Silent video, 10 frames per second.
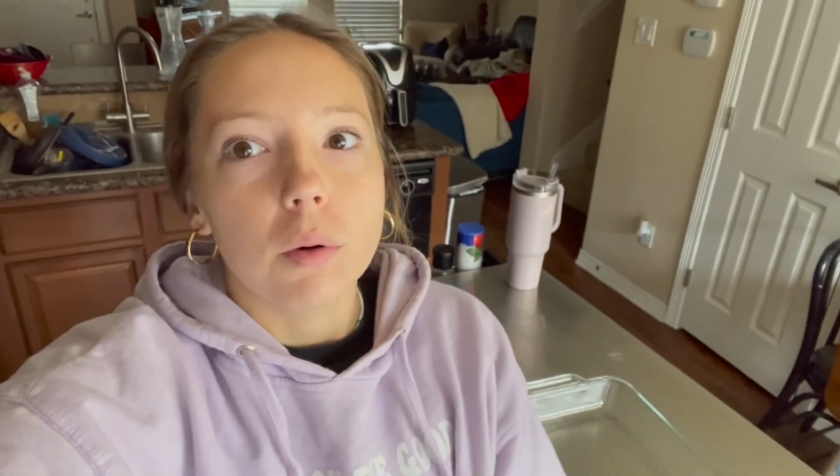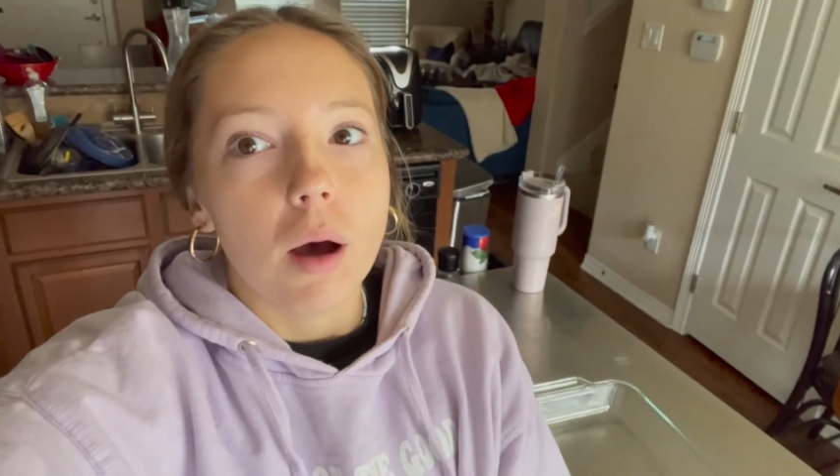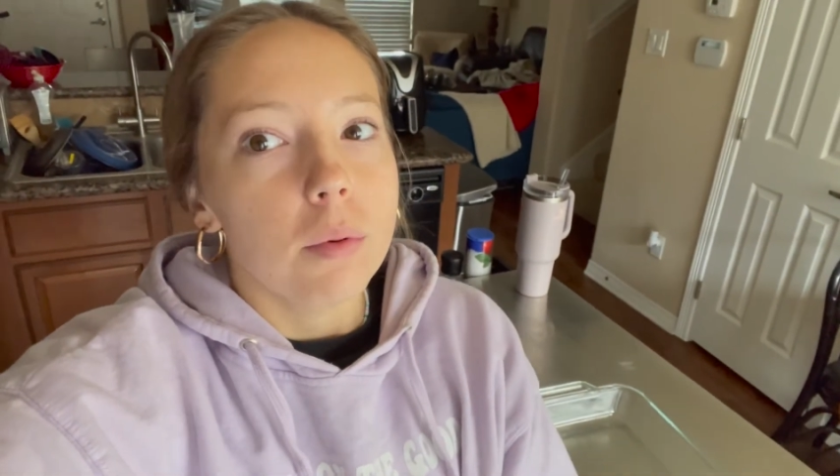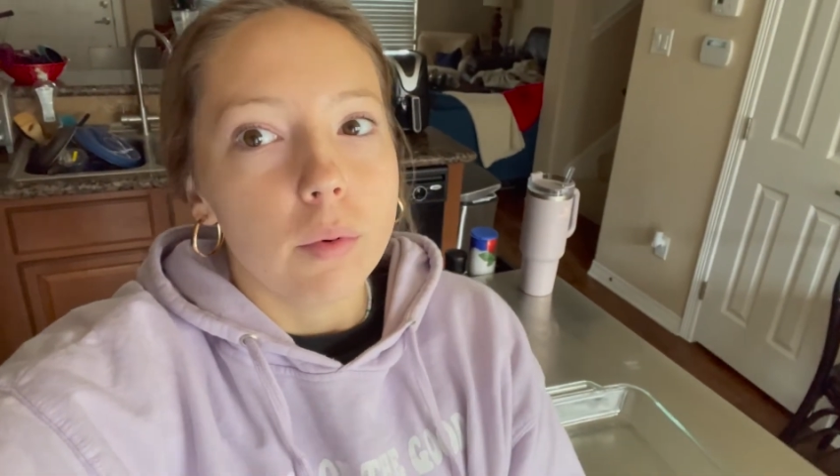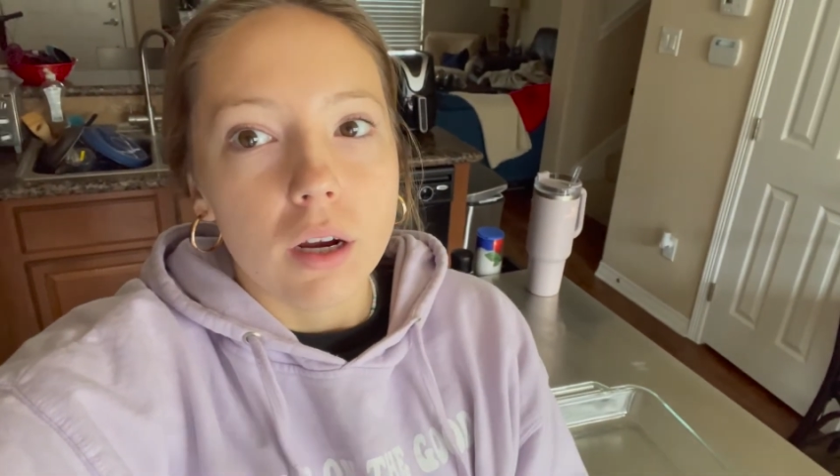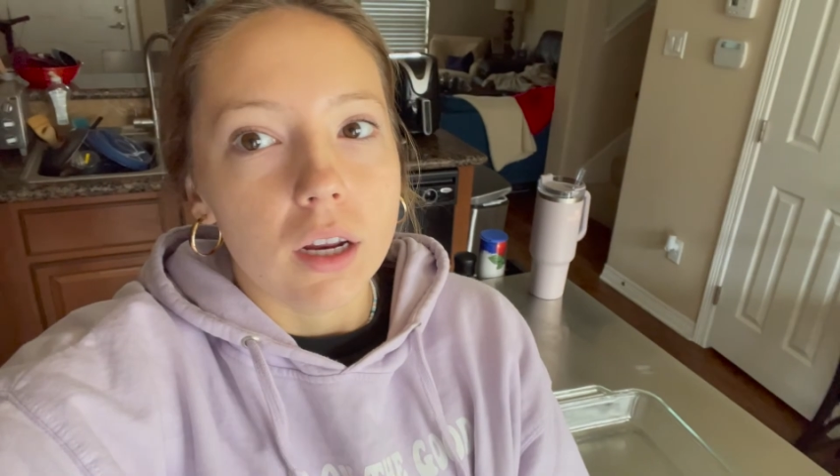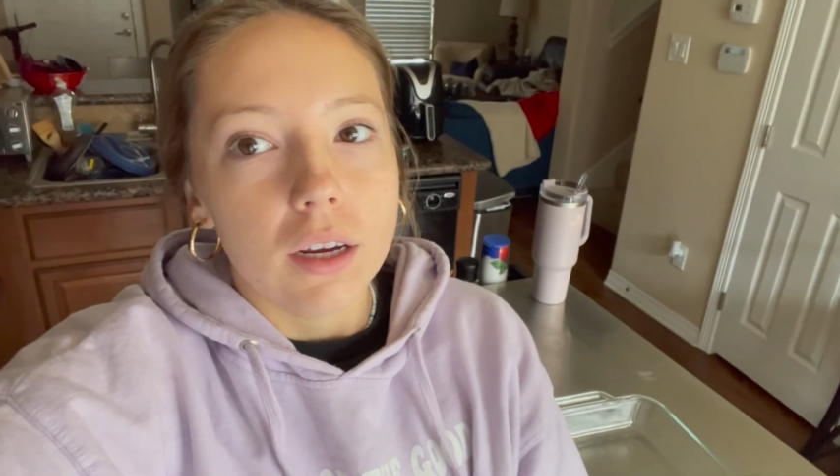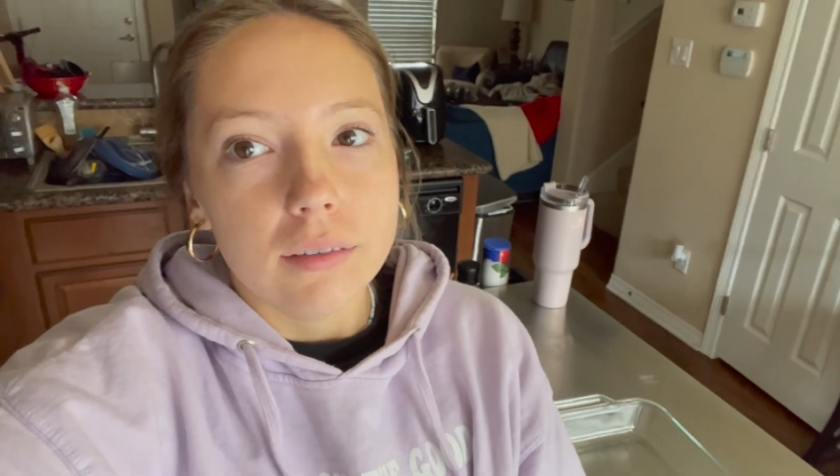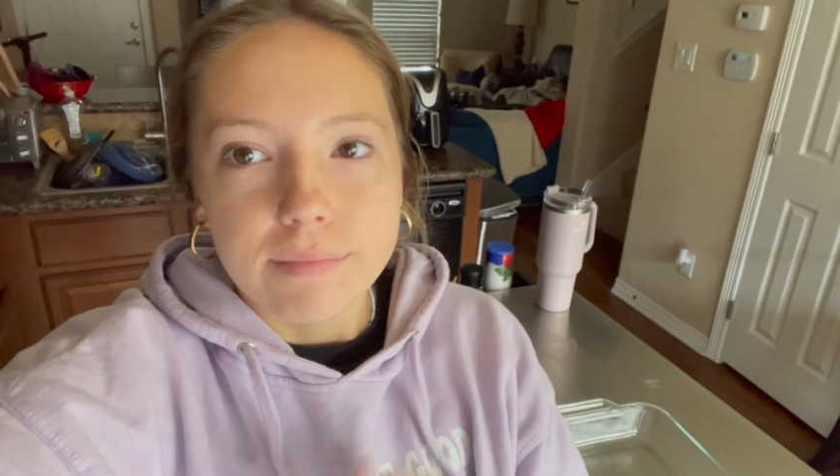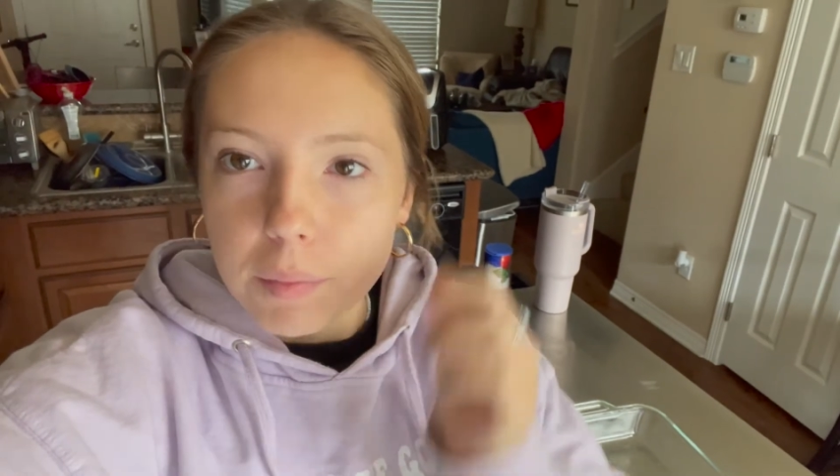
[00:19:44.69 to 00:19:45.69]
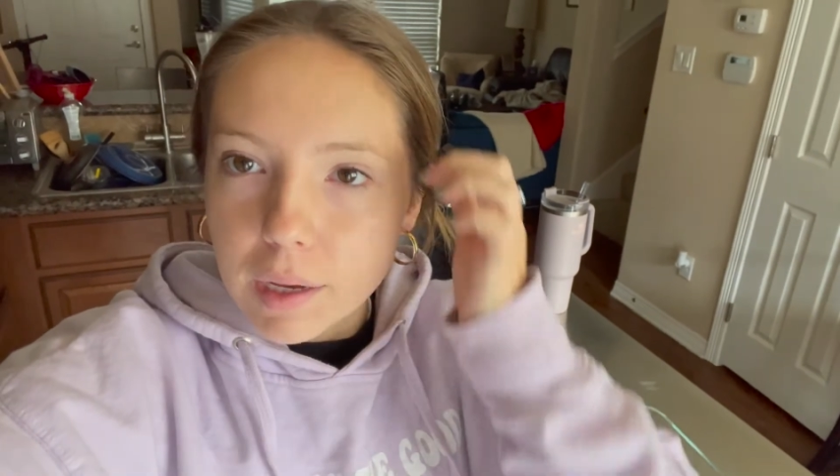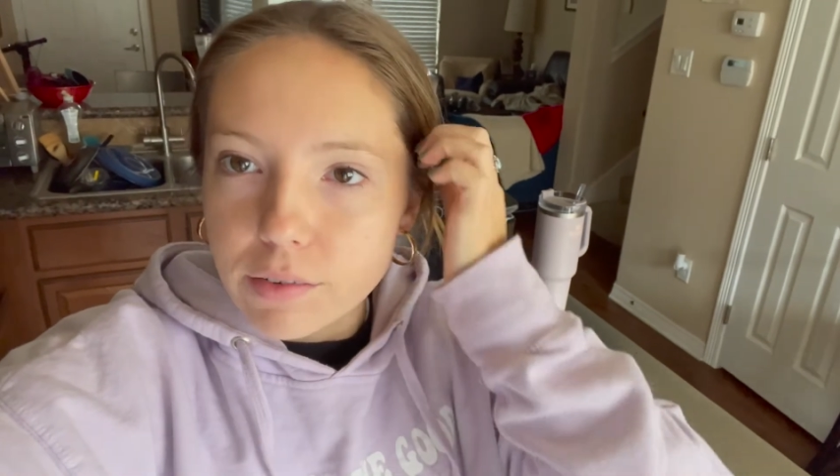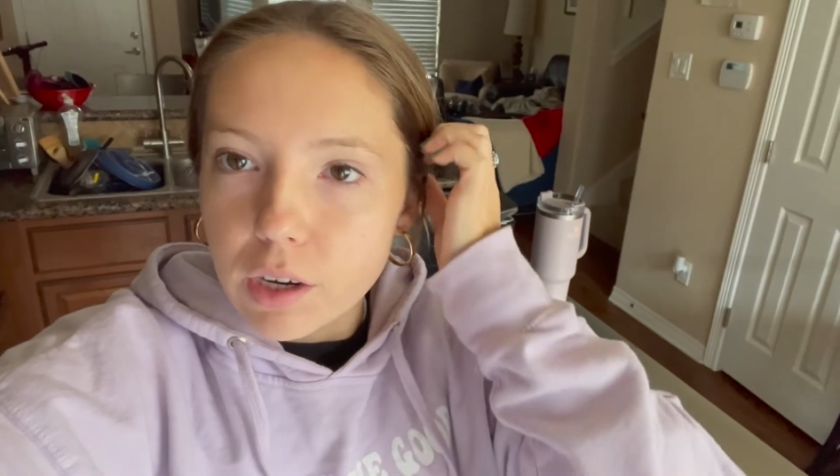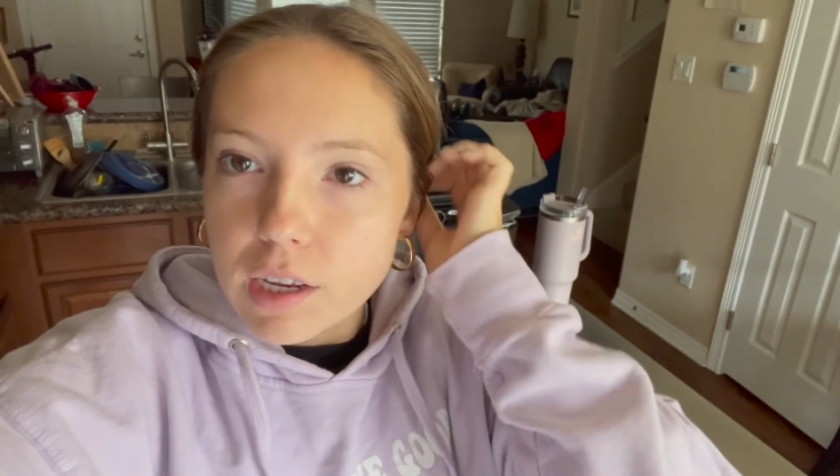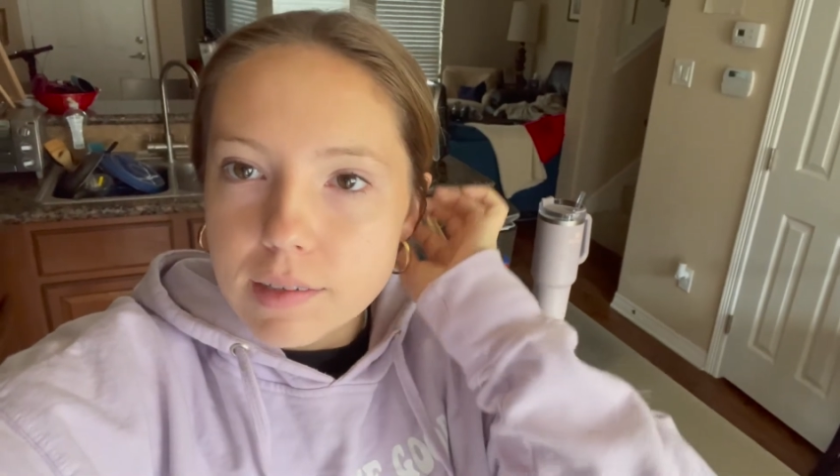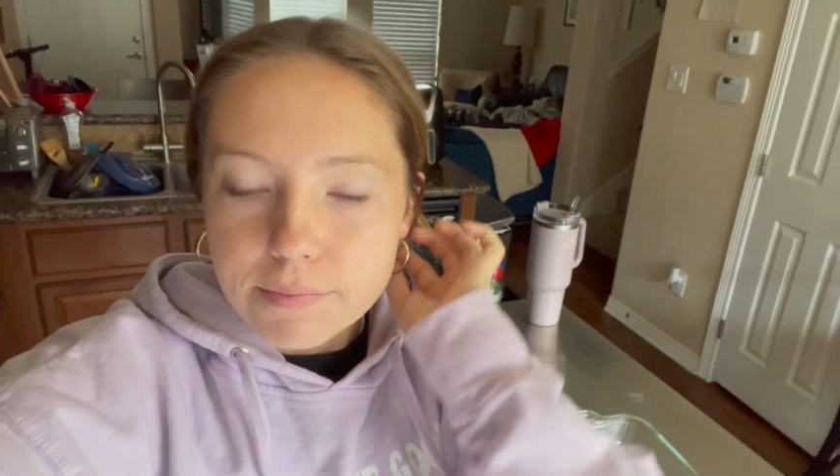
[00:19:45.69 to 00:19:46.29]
I've been wearing it the past few days.